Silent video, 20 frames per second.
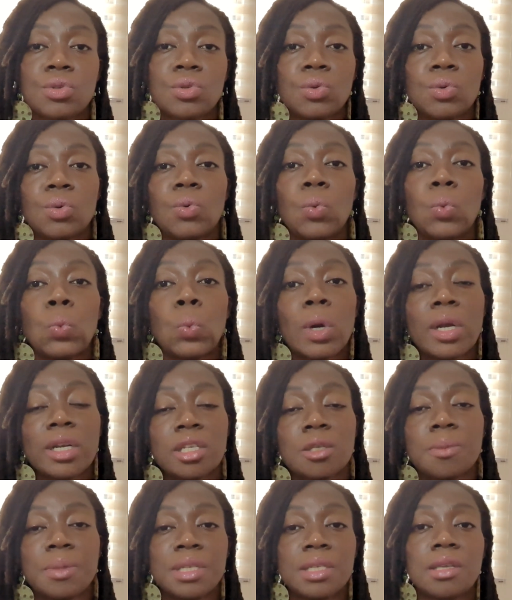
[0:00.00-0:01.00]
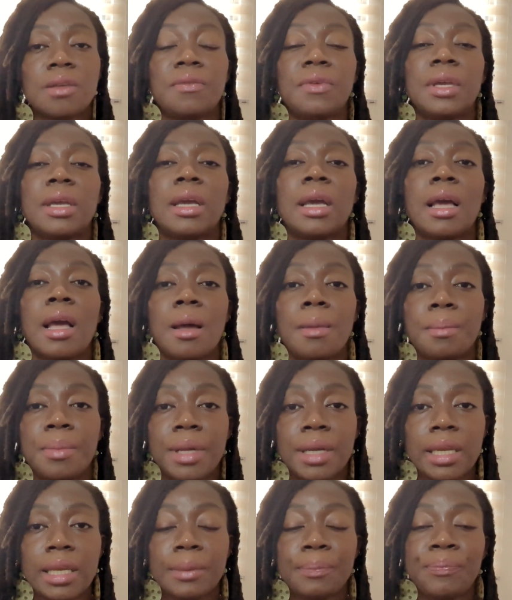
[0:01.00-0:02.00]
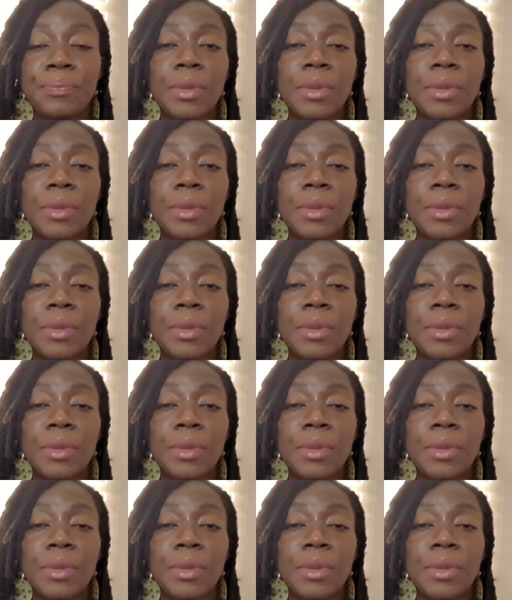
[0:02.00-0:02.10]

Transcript: to one specific company.